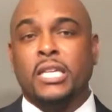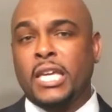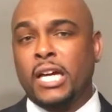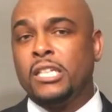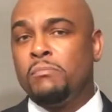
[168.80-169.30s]

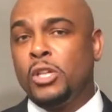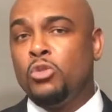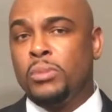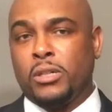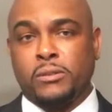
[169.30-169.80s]
Kelley
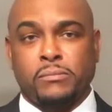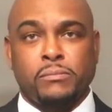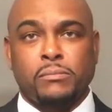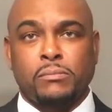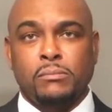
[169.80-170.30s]
Blue Book,
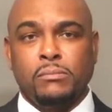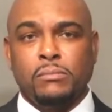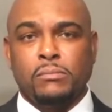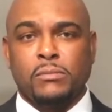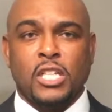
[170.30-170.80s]

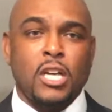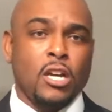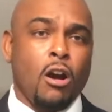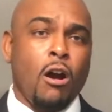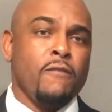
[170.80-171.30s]

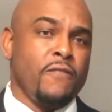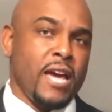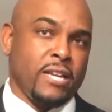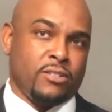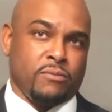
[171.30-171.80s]

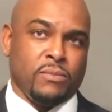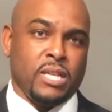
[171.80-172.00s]
Carfax,